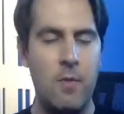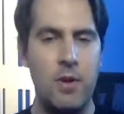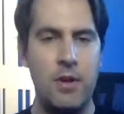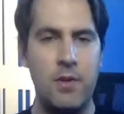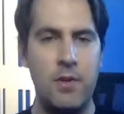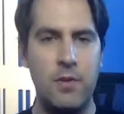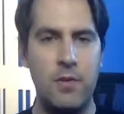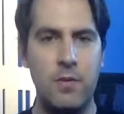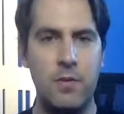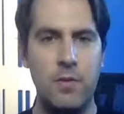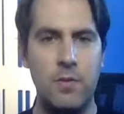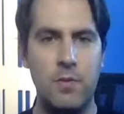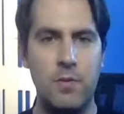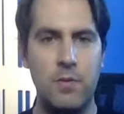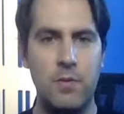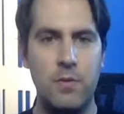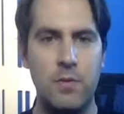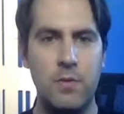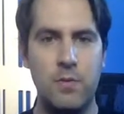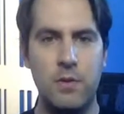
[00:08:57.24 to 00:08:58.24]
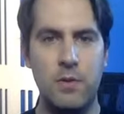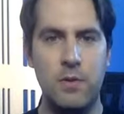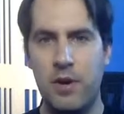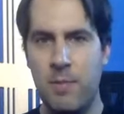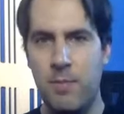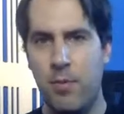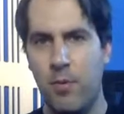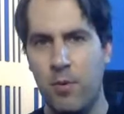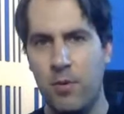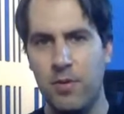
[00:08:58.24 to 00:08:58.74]
and when you go
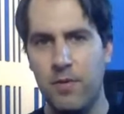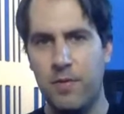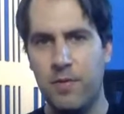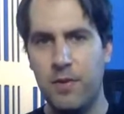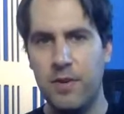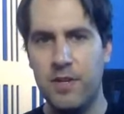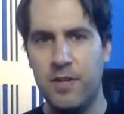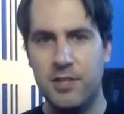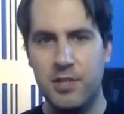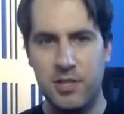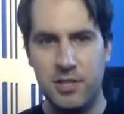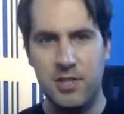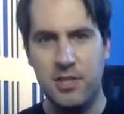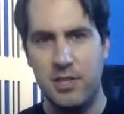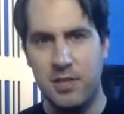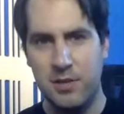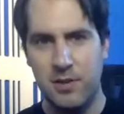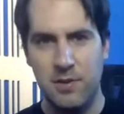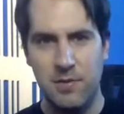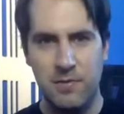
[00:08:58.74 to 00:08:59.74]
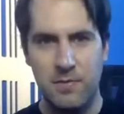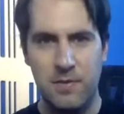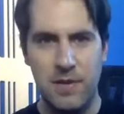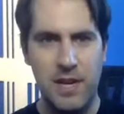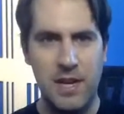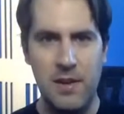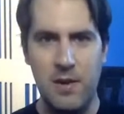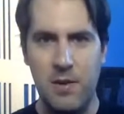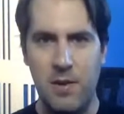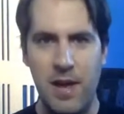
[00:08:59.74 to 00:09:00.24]
to import the footage into your
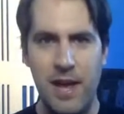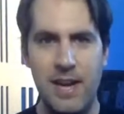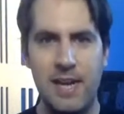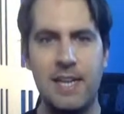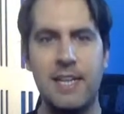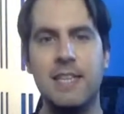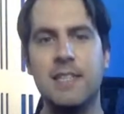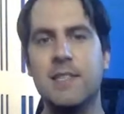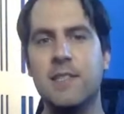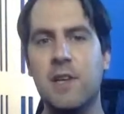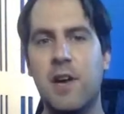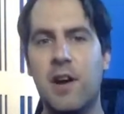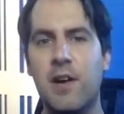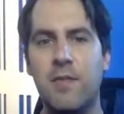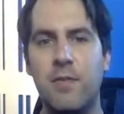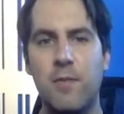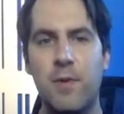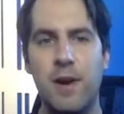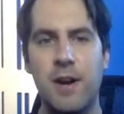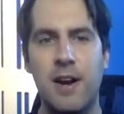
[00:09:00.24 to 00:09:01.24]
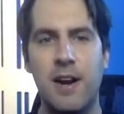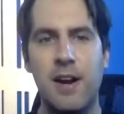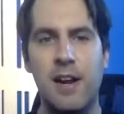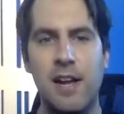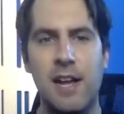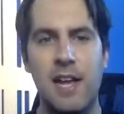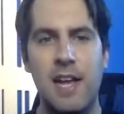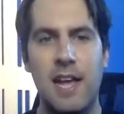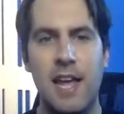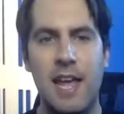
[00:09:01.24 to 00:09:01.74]
video editing
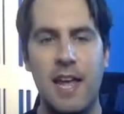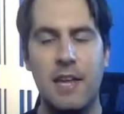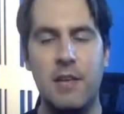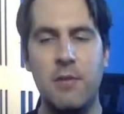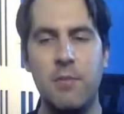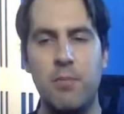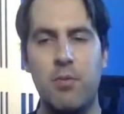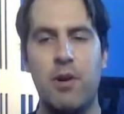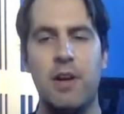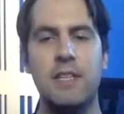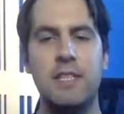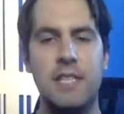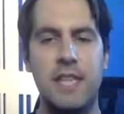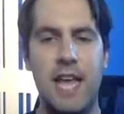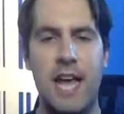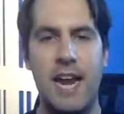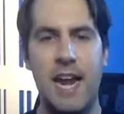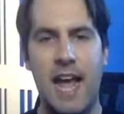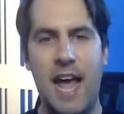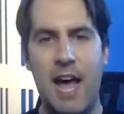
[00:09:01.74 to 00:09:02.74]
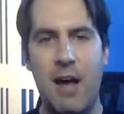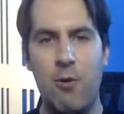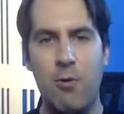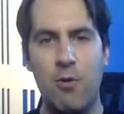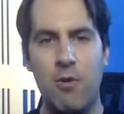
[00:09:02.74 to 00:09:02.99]
software, it compressed that